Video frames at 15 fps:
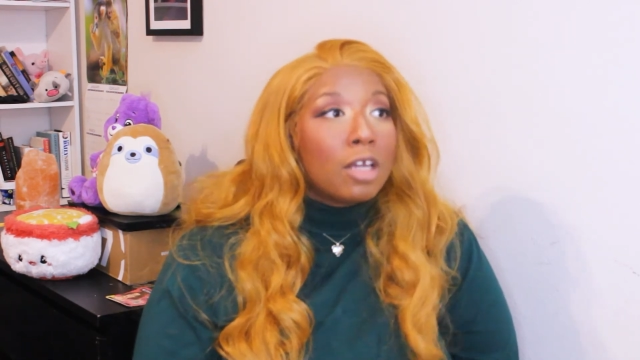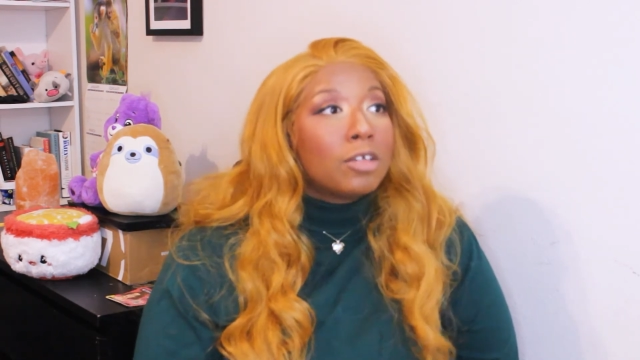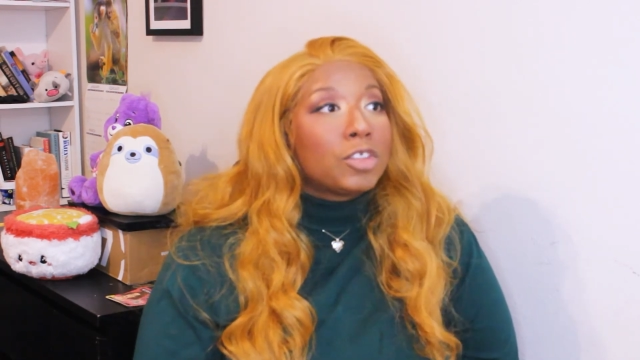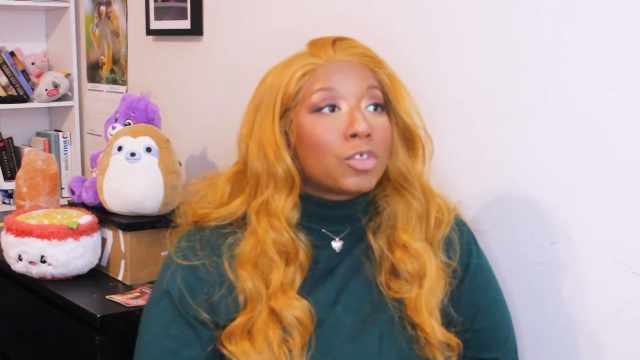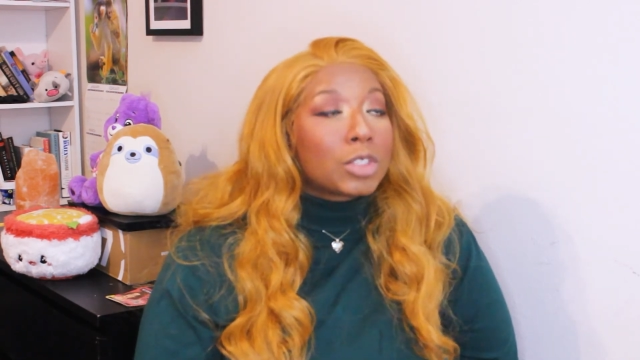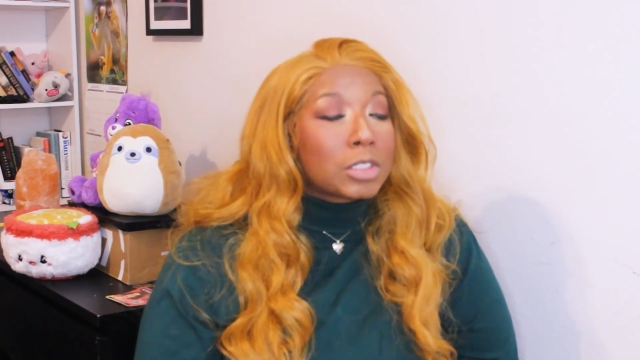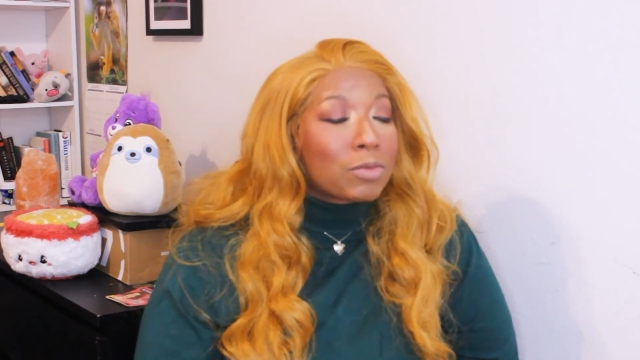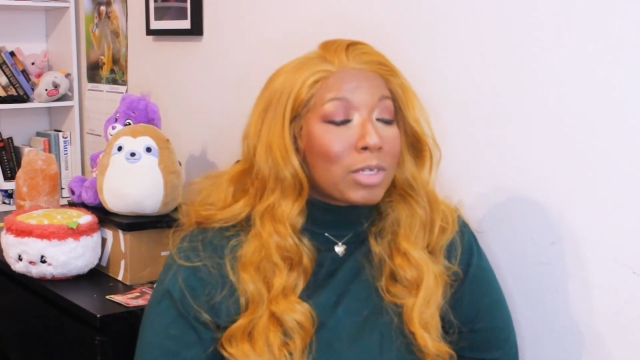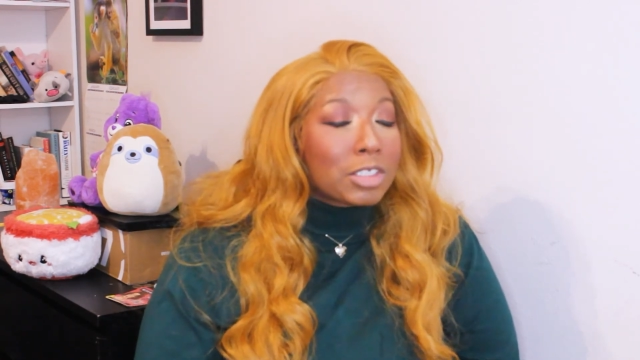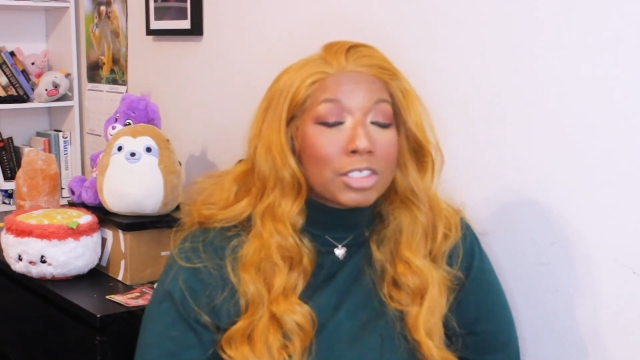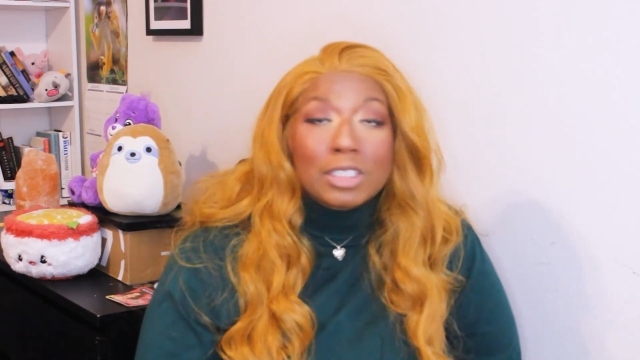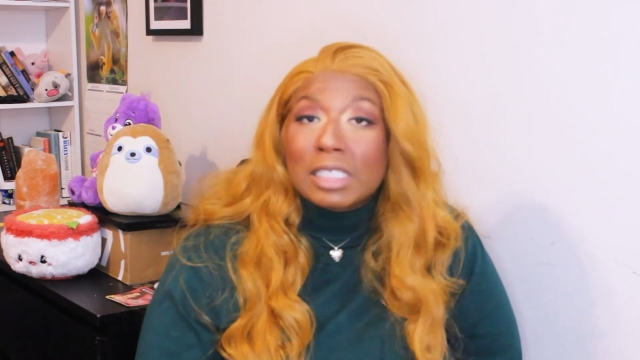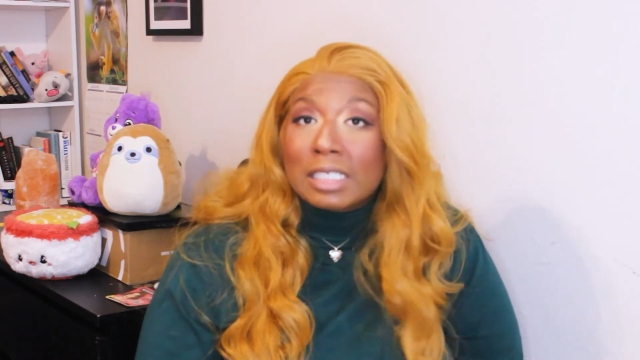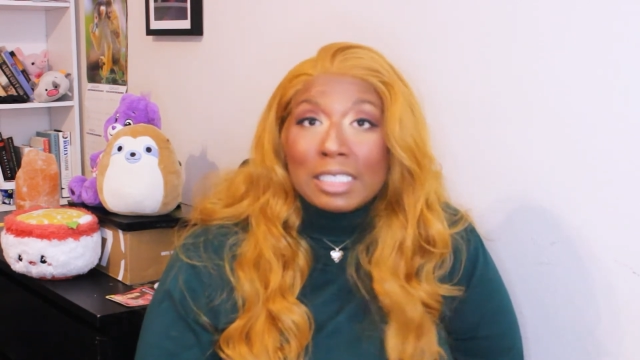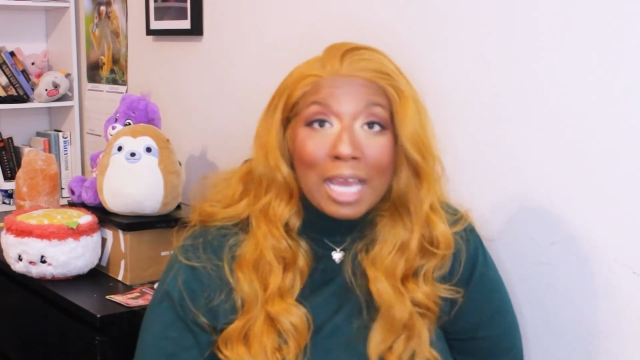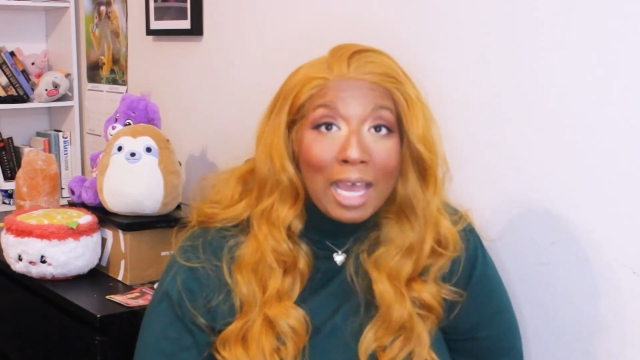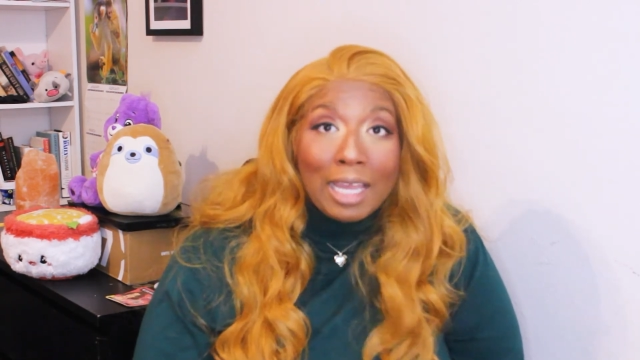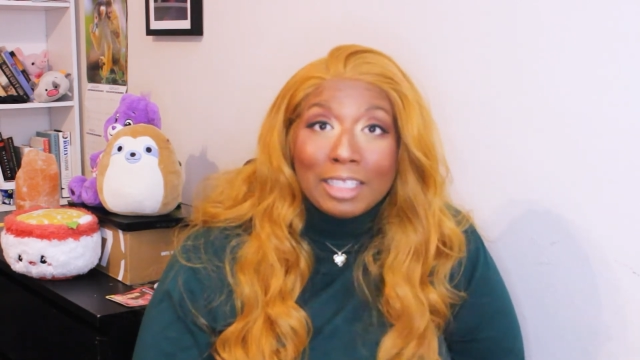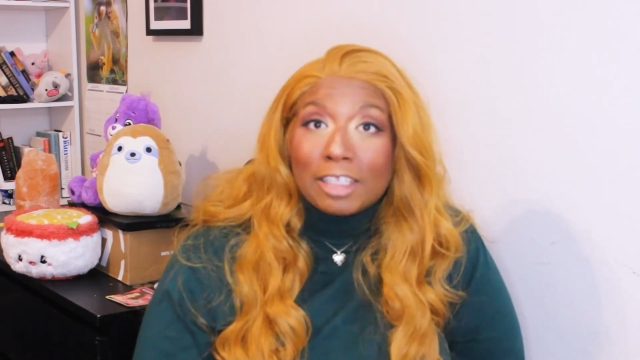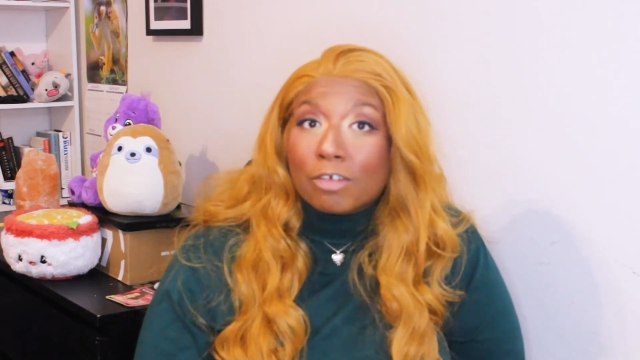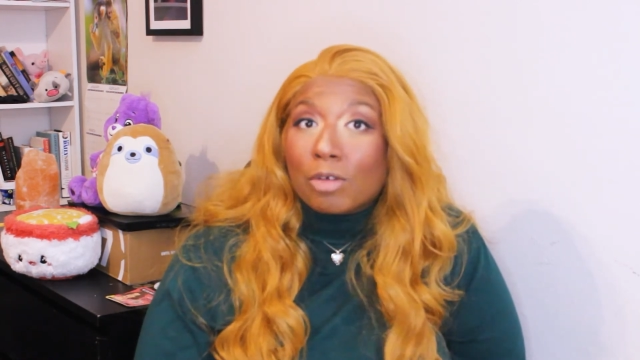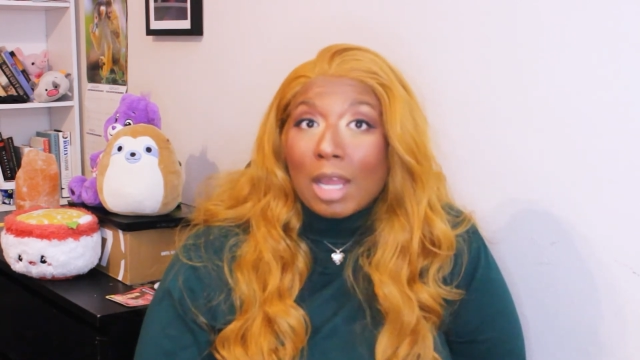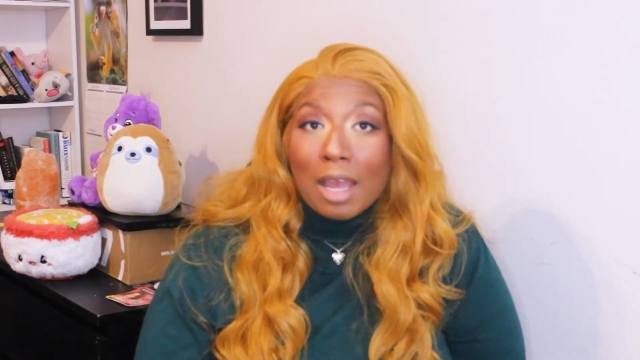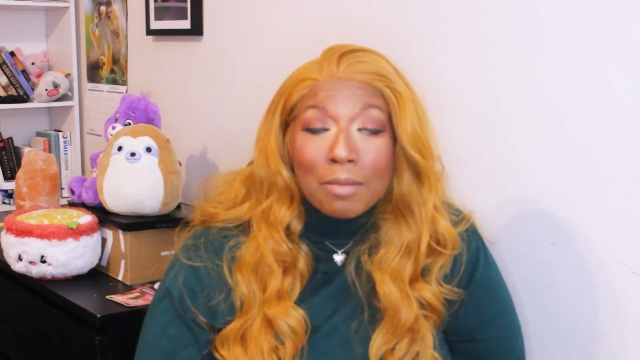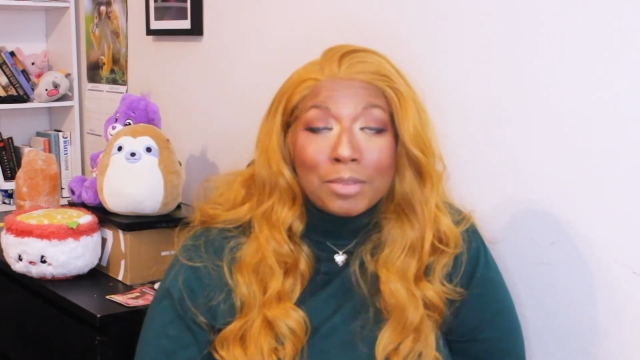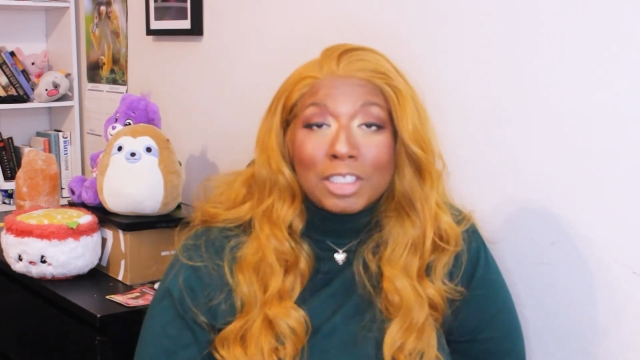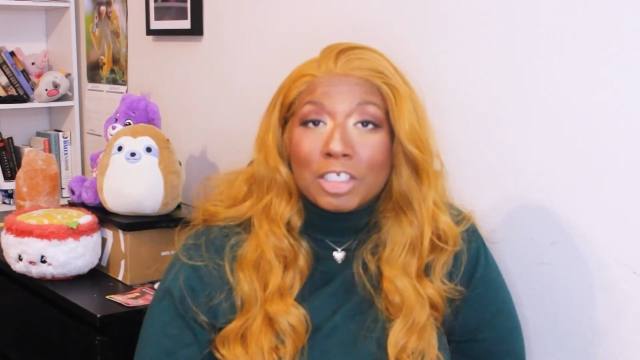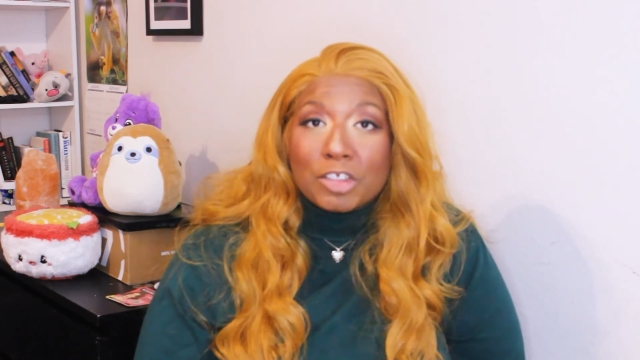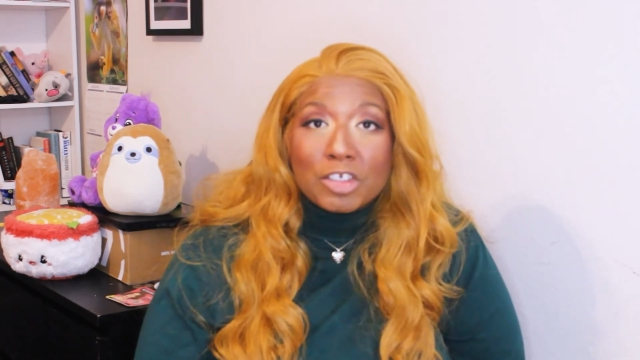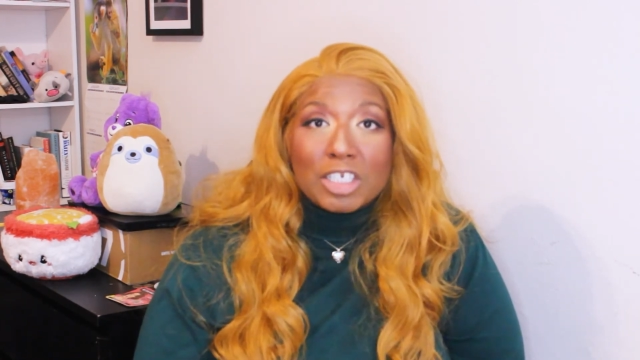George Washington died, there were
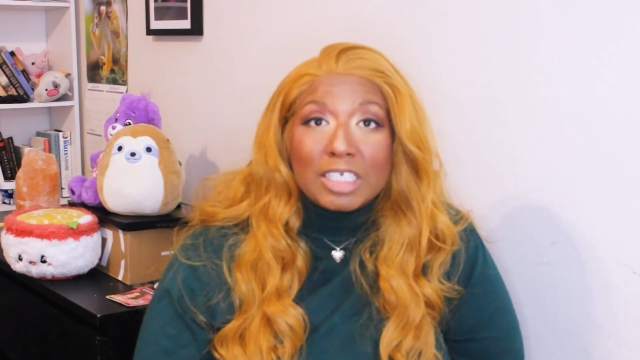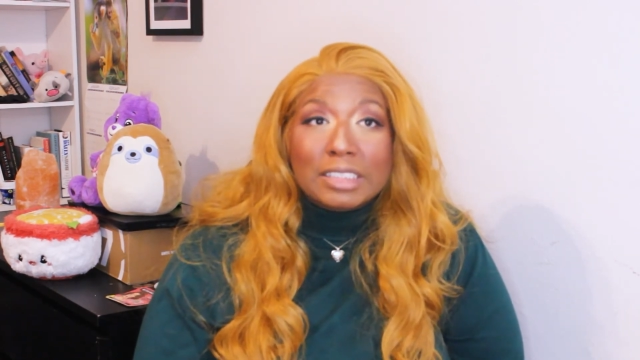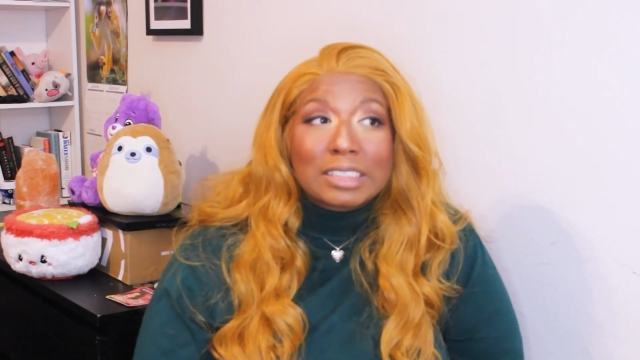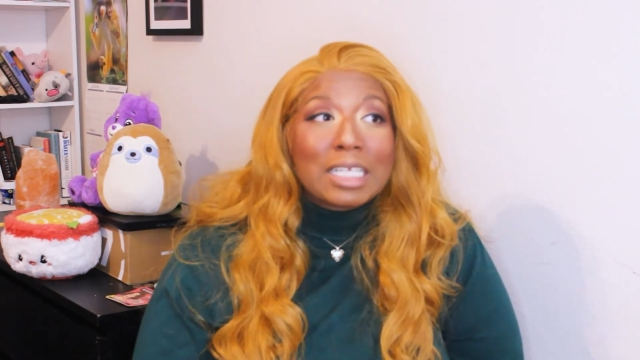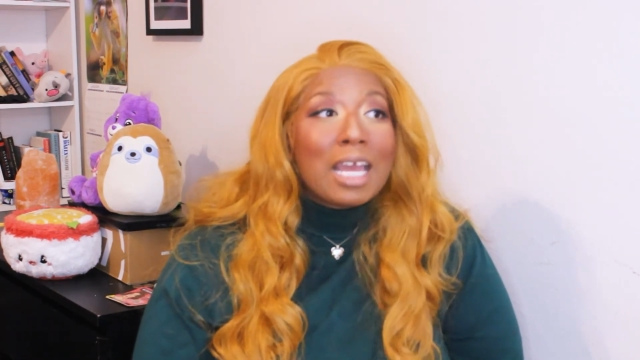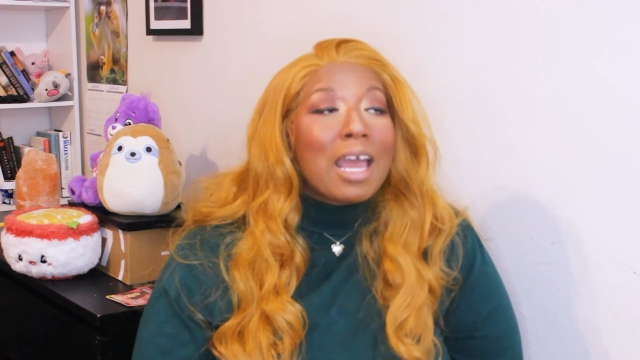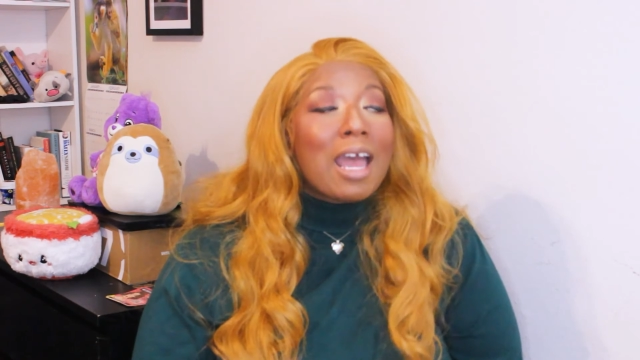abolitionists.